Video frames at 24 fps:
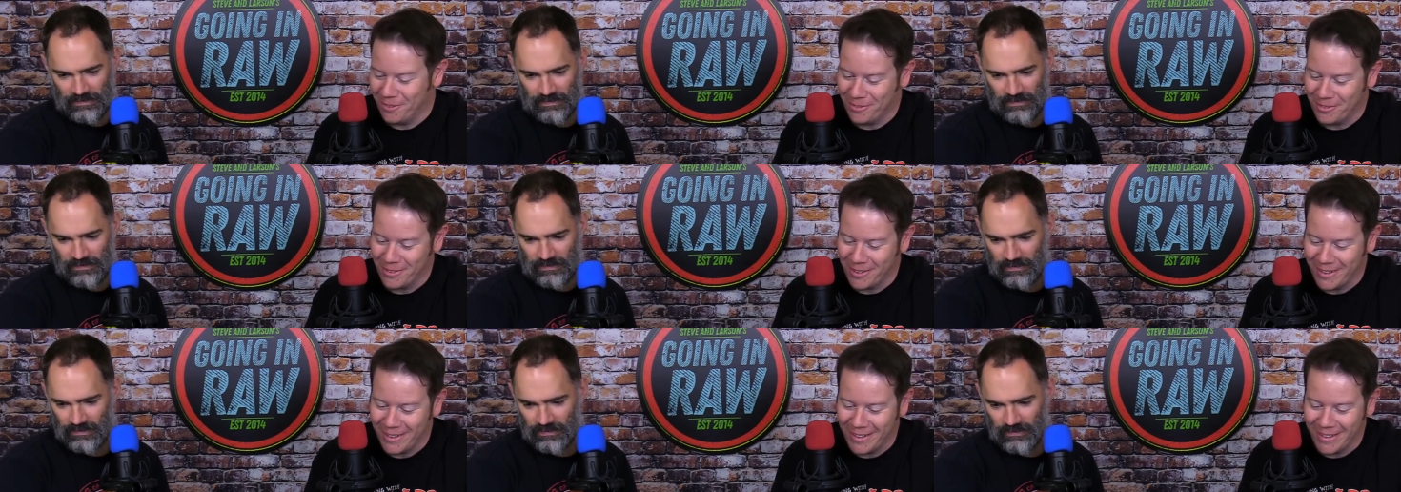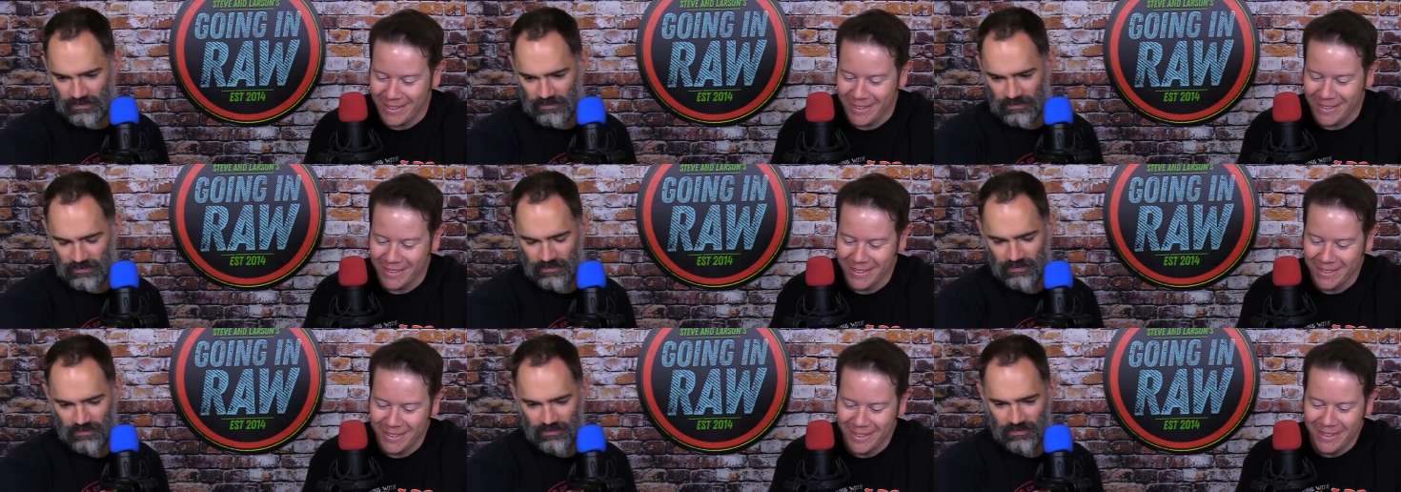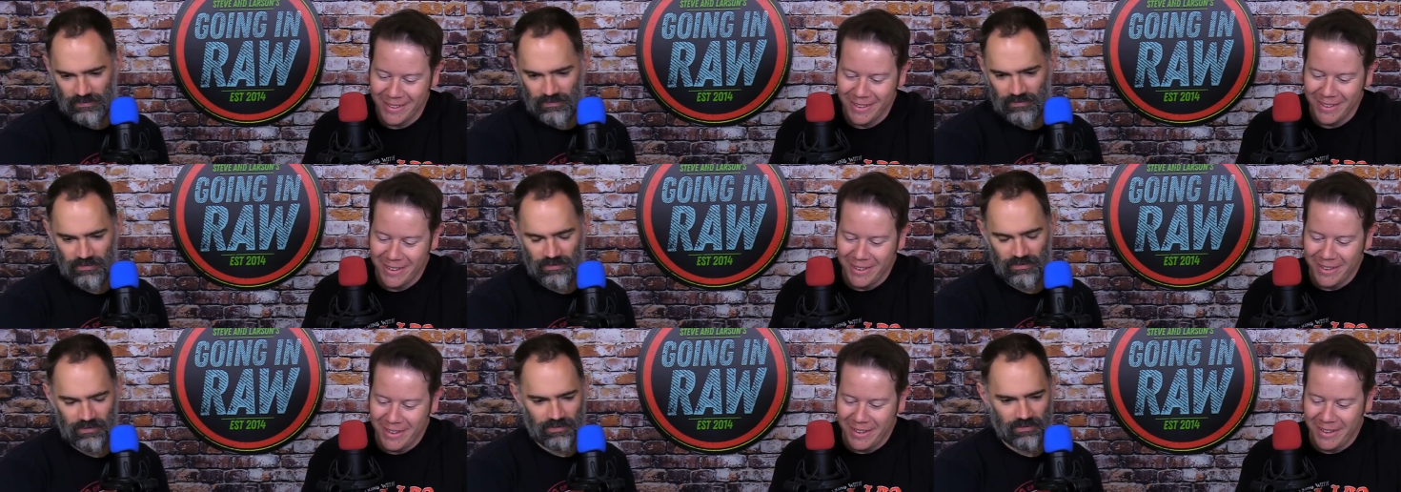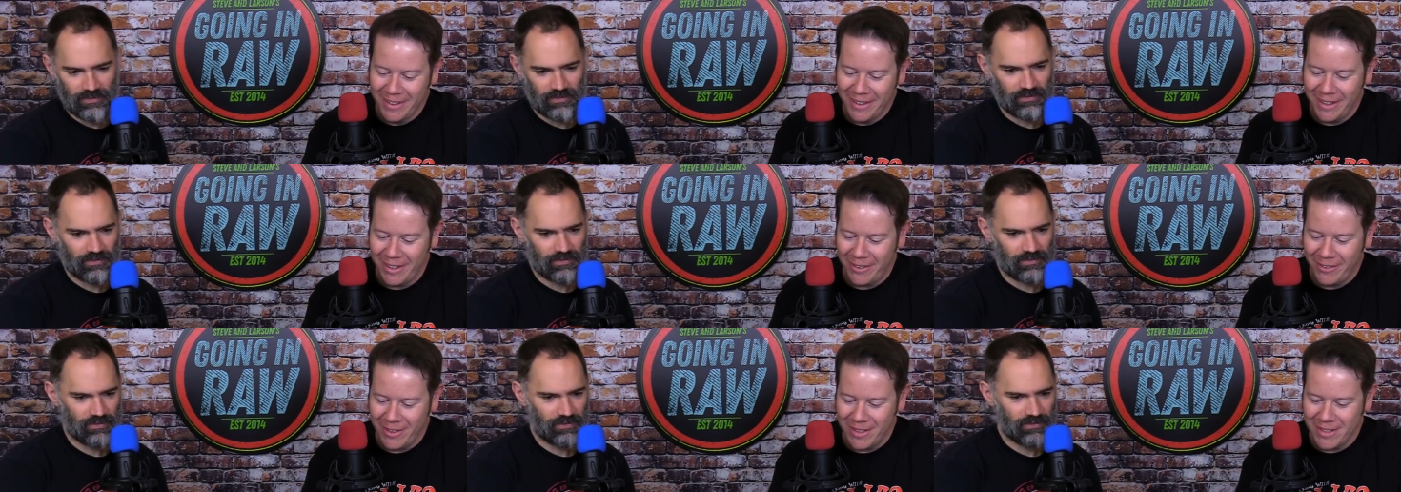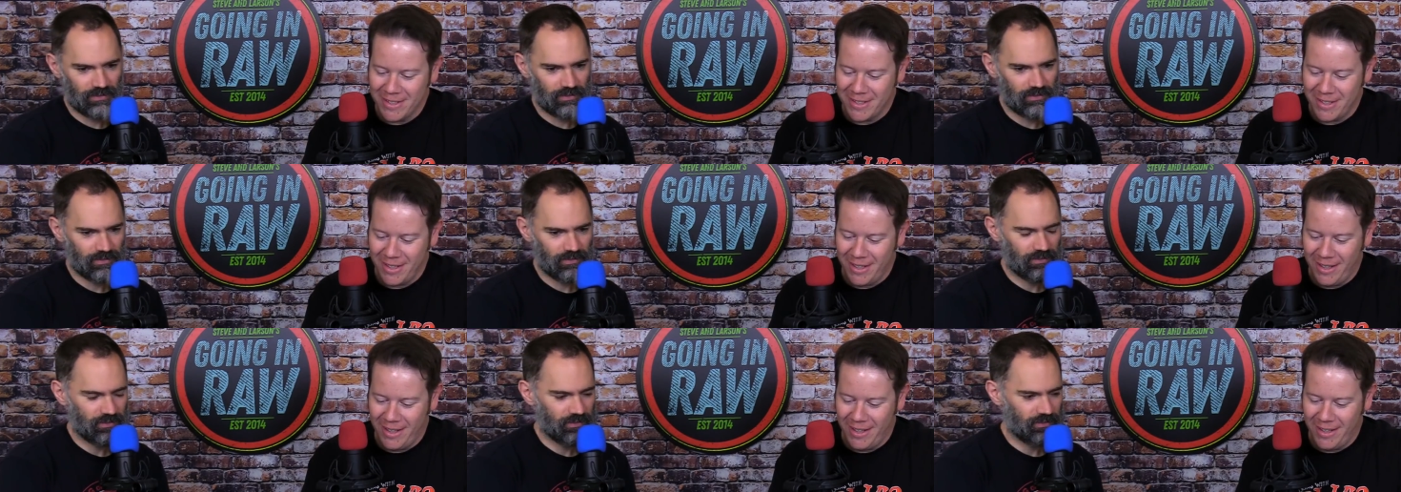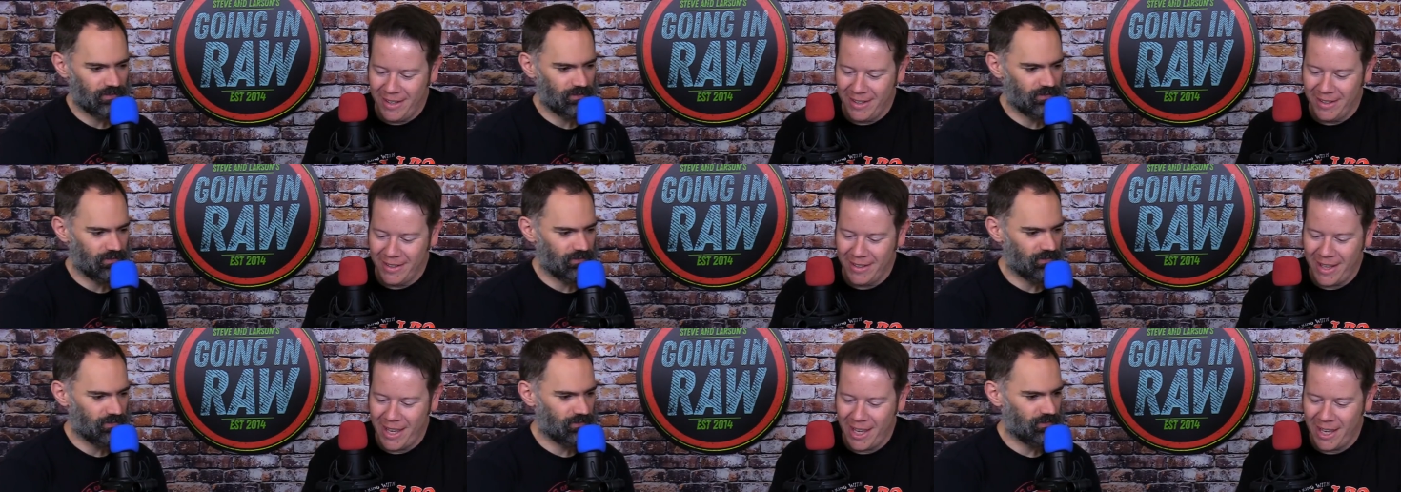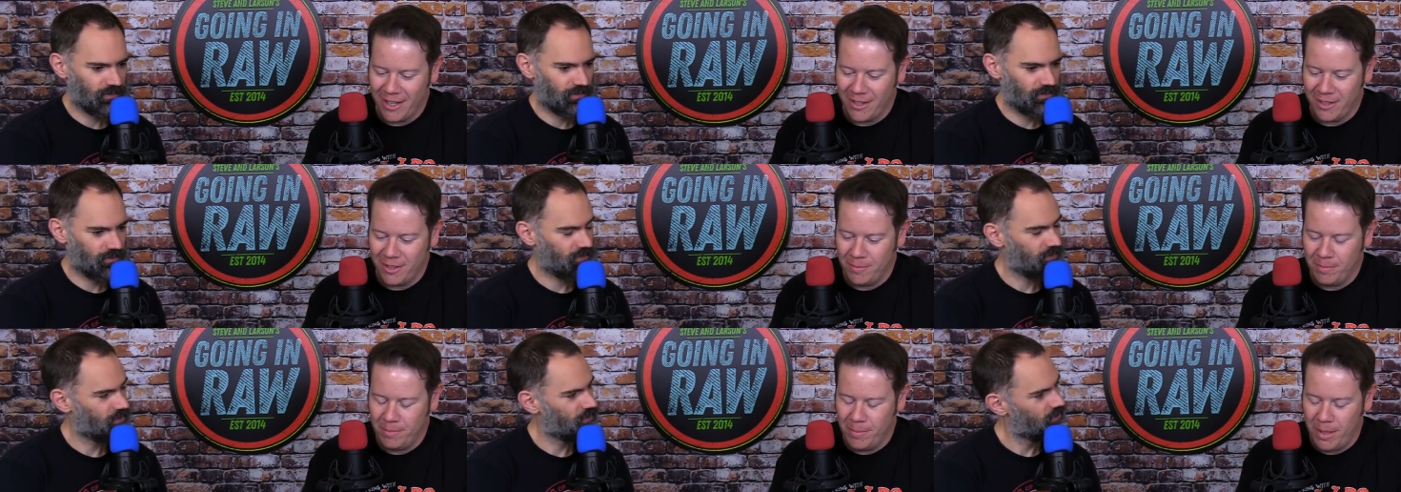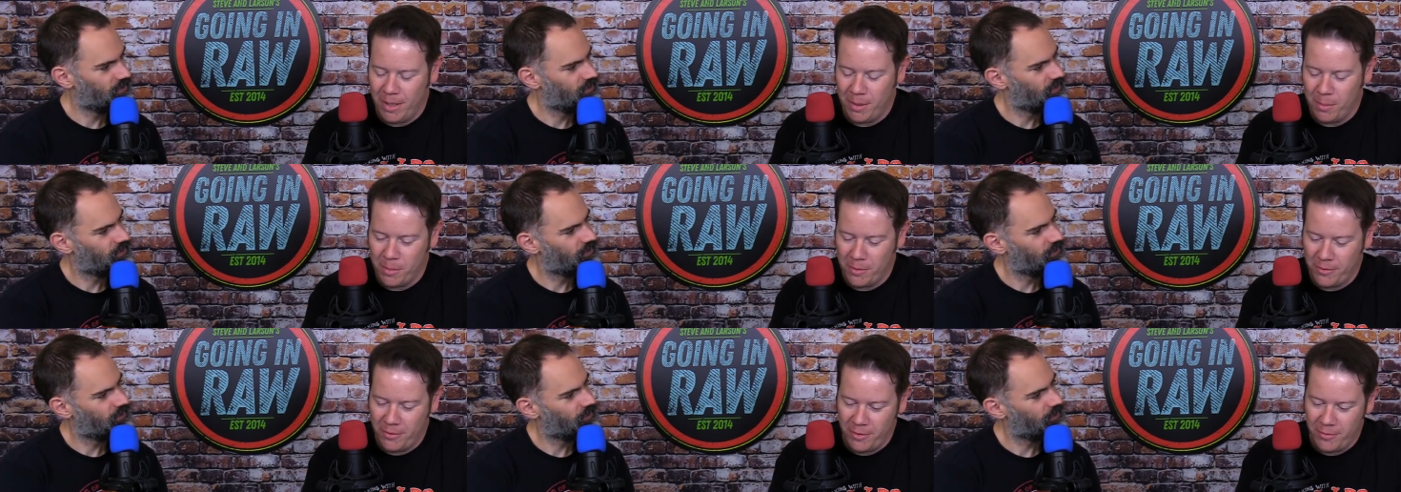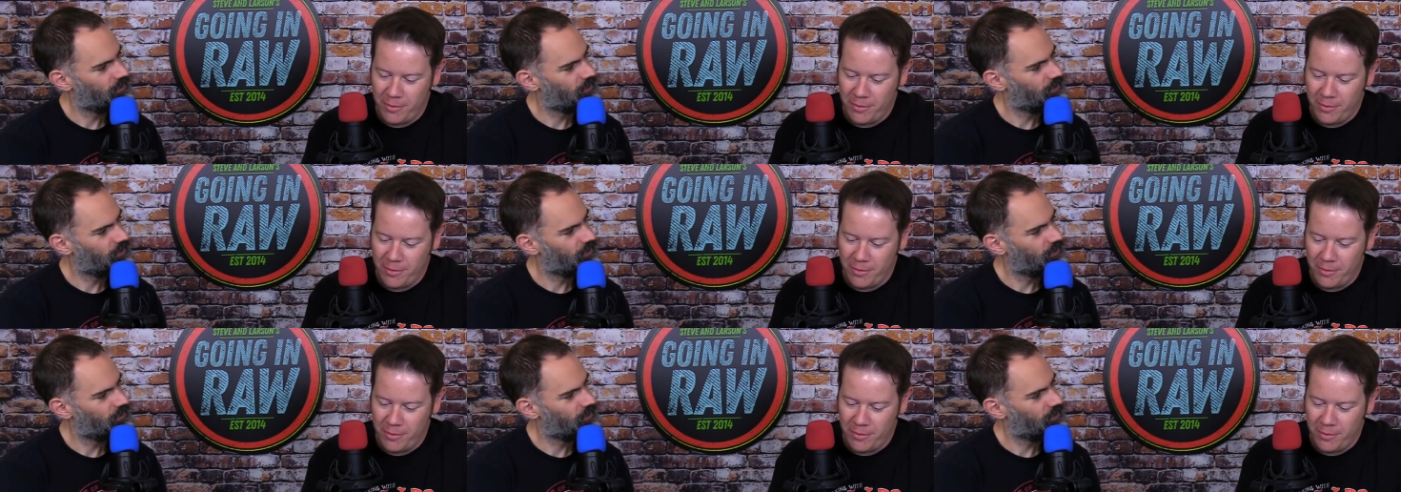Speaker 1: forget. Anyways, uh, yeah, good Buddy Murphy